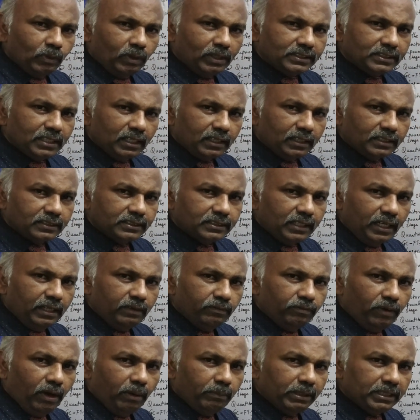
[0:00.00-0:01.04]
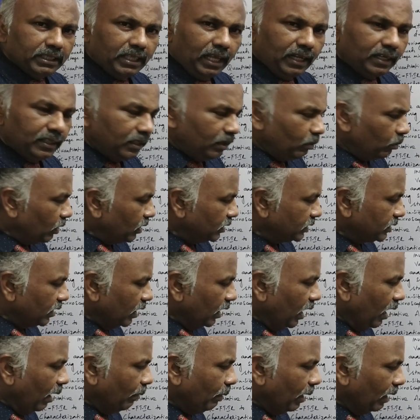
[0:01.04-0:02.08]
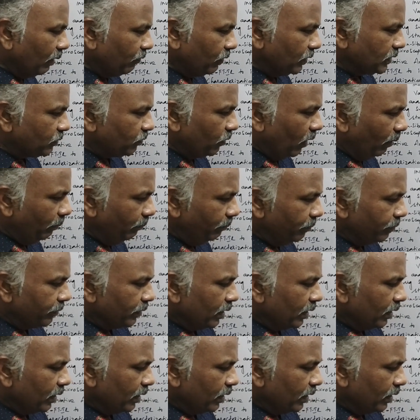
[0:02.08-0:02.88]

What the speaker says: One is the crystalline form and the other one is the amorphous form.